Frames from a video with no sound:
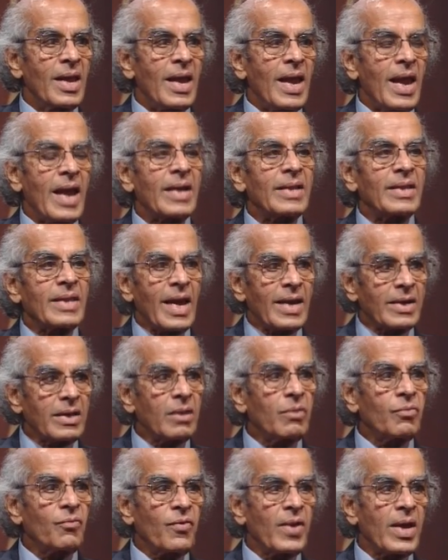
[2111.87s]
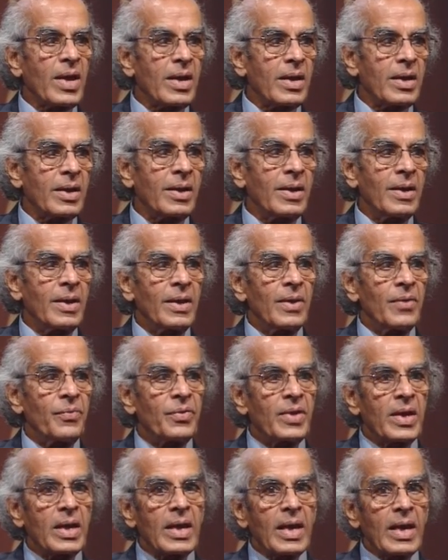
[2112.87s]
and that is where
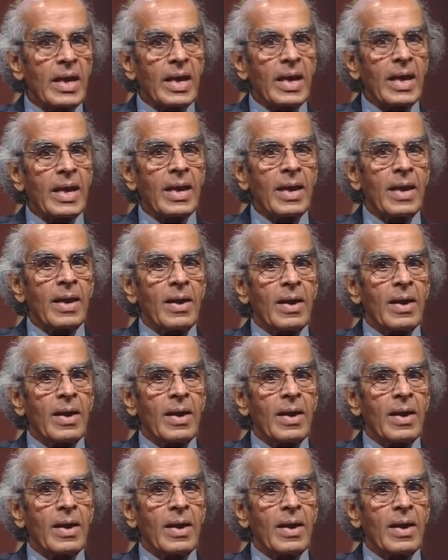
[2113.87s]
the